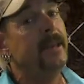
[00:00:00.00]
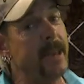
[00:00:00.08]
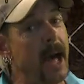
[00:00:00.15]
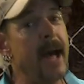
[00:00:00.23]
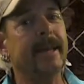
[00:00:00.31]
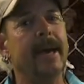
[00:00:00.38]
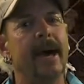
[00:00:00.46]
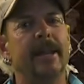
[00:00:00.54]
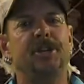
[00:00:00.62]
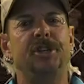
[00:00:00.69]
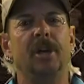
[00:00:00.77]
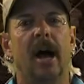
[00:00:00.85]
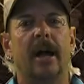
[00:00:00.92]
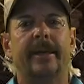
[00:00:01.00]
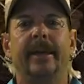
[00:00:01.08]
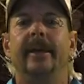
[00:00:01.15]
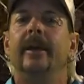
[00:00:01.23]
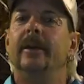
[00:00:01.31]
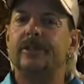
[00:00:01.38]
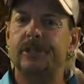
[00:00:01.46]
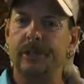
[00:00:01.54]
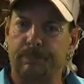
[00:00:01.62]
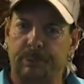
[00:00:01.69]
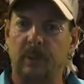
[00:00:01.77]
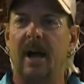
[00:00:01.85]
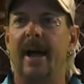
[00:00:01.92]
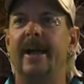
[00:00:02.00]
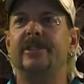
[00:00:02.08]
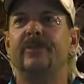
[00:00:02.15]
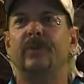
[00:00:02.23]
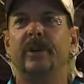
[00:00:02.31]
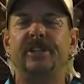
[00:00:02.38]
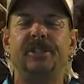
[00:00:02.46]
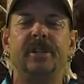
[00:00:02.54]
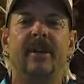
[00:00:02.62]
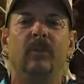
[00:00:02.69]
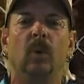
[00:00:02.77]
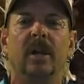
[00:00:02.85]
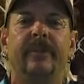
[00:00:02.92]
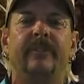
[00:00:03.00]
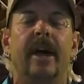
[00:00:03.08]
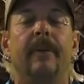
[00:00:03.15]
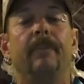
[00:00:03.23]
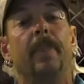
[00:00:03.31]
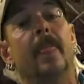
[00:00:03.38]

Now I got a shocking surprise for each and every one of you.